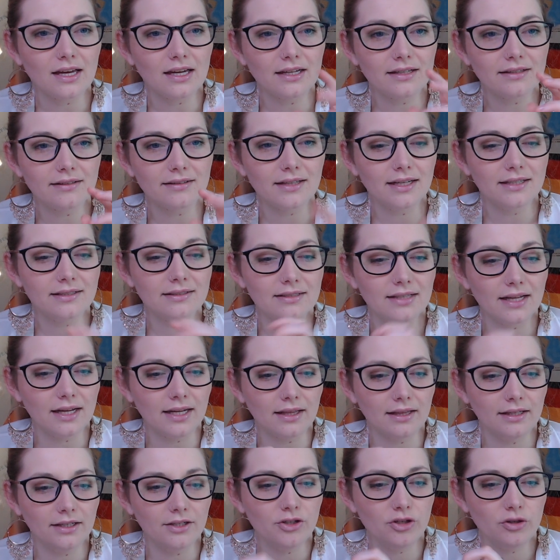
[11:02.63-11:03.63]
less
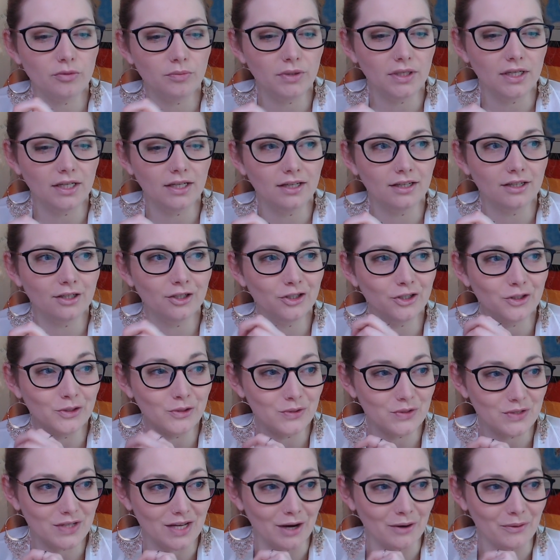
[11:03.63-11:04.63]
likely to be
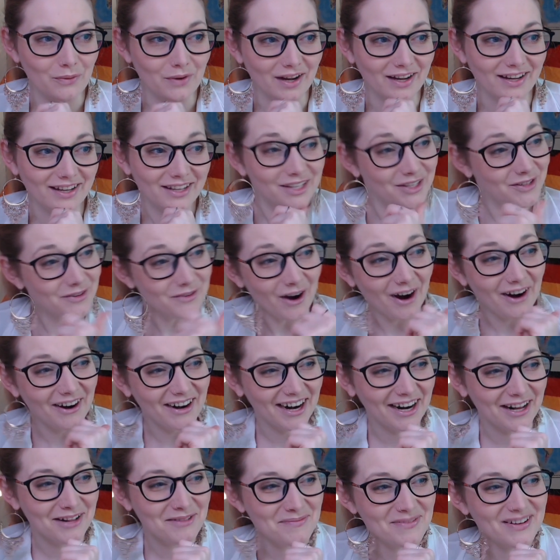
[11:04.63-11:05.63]
used that way. You are
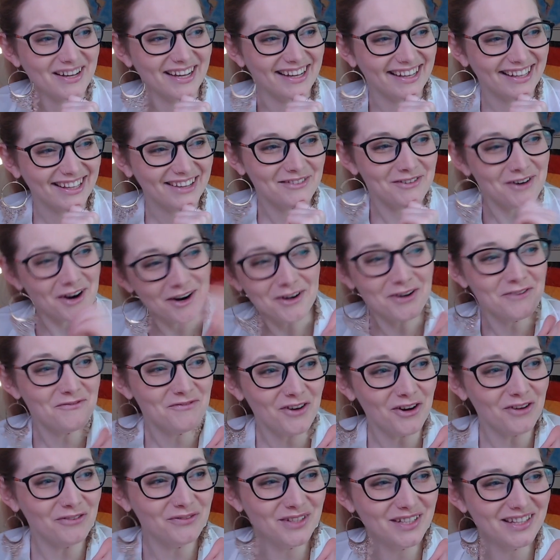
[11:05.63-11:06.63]
helping. You are
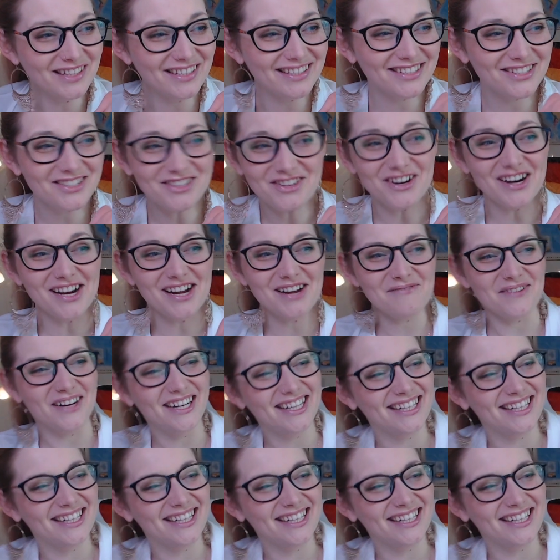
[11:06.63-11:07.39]
involved in the stream.